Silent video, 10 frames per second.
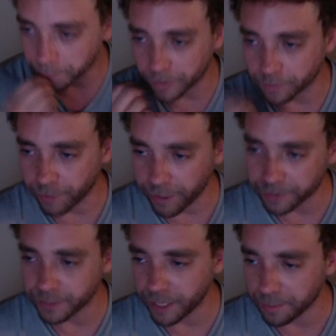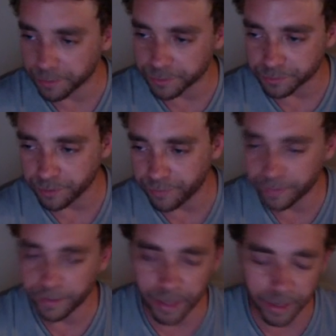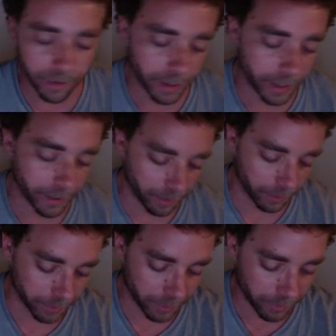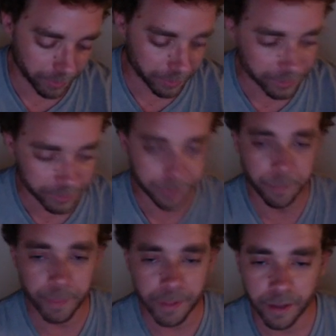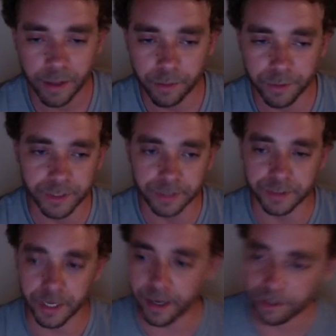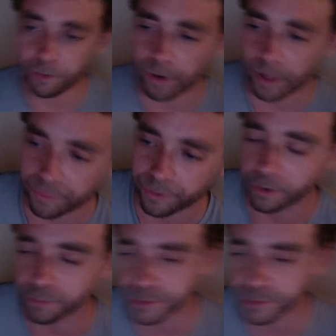Raiders game was rough at the end. I know it was exactly what I thought was